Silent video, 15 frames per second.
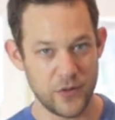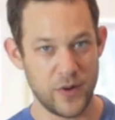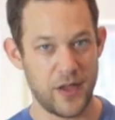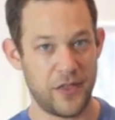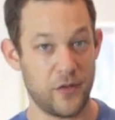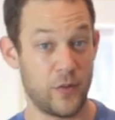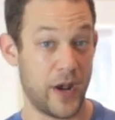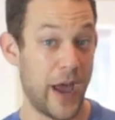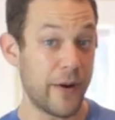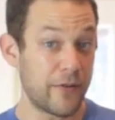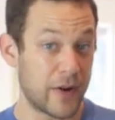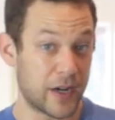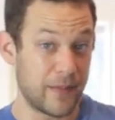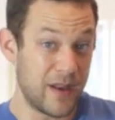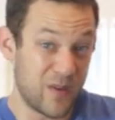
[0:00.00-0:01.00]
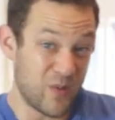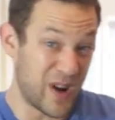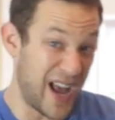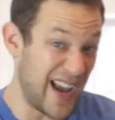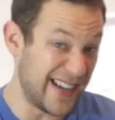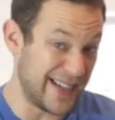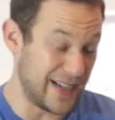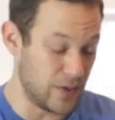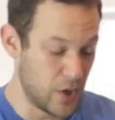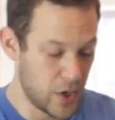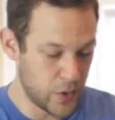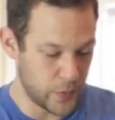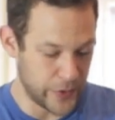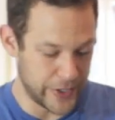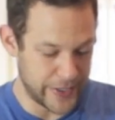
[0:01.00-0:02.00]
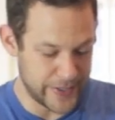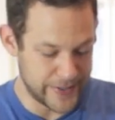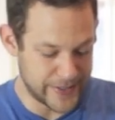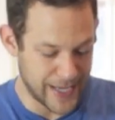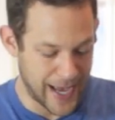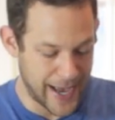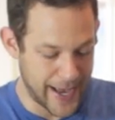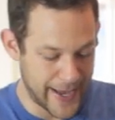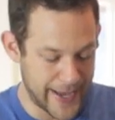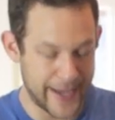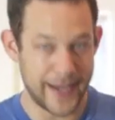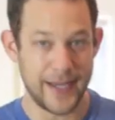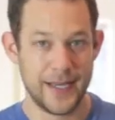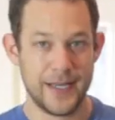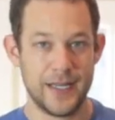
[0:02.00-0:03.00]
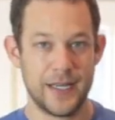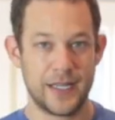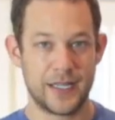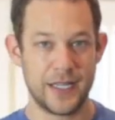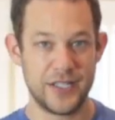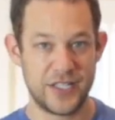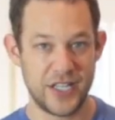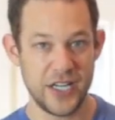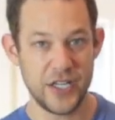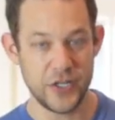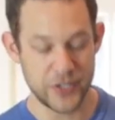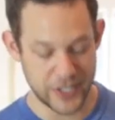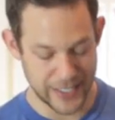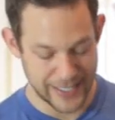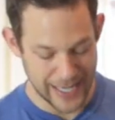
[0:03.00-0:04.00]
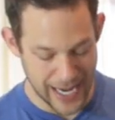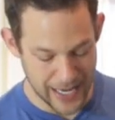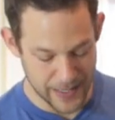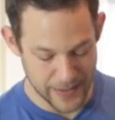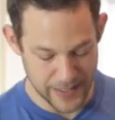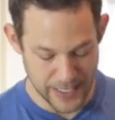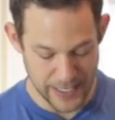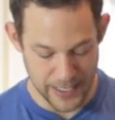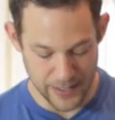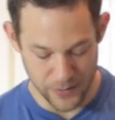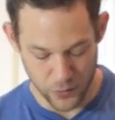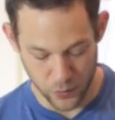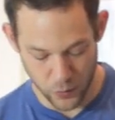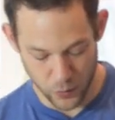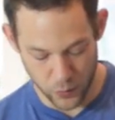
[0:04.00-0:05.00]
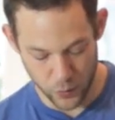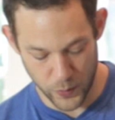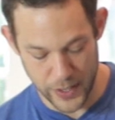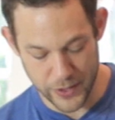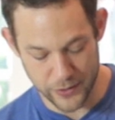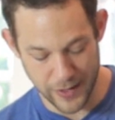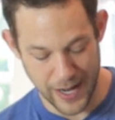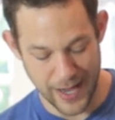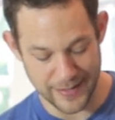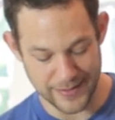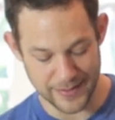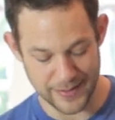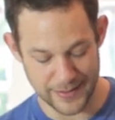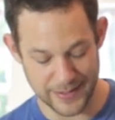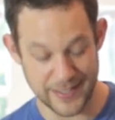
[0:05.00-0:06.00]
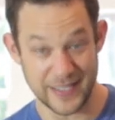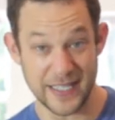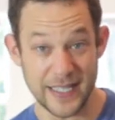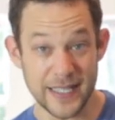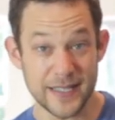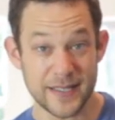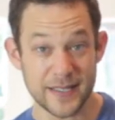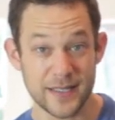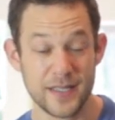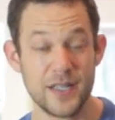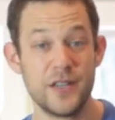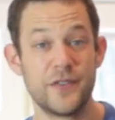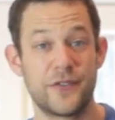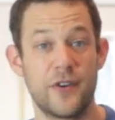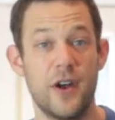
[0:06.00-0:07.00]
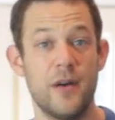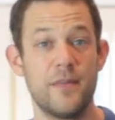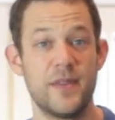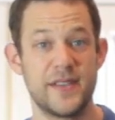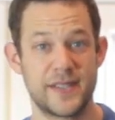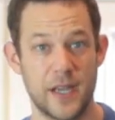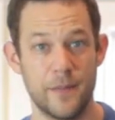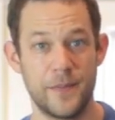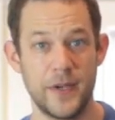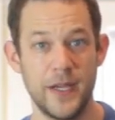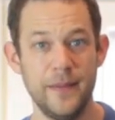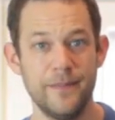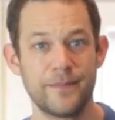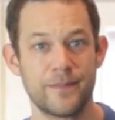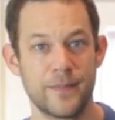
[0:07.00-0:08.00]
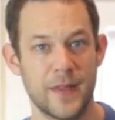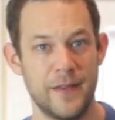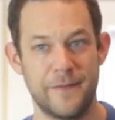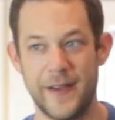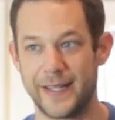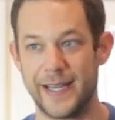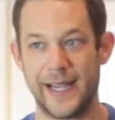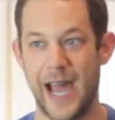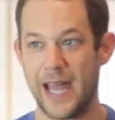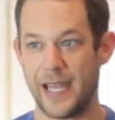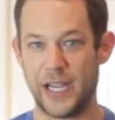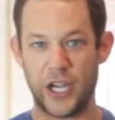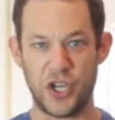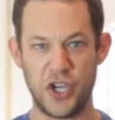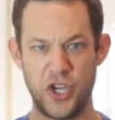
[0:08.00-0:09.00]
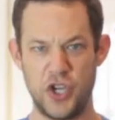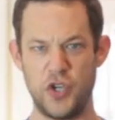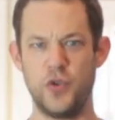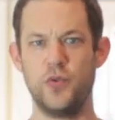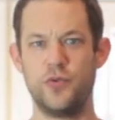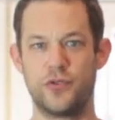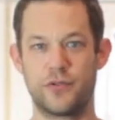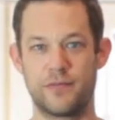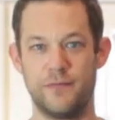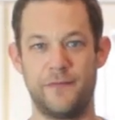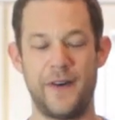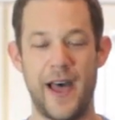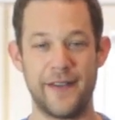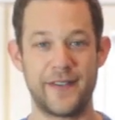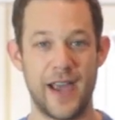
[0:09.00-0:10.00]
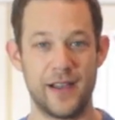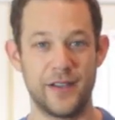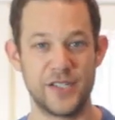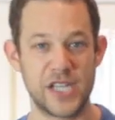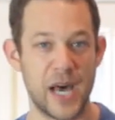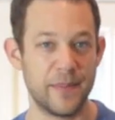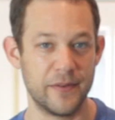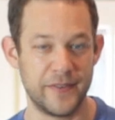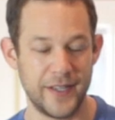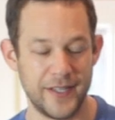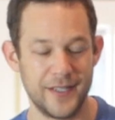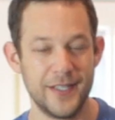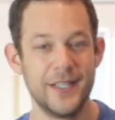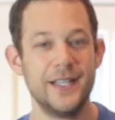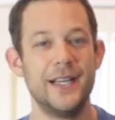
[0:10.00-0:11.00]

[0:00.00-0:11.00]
with, what I would recommend and what I did was I continued to get the wheatgrass seeds from this company. In fact, I got like a huge 5-gallon tub of it.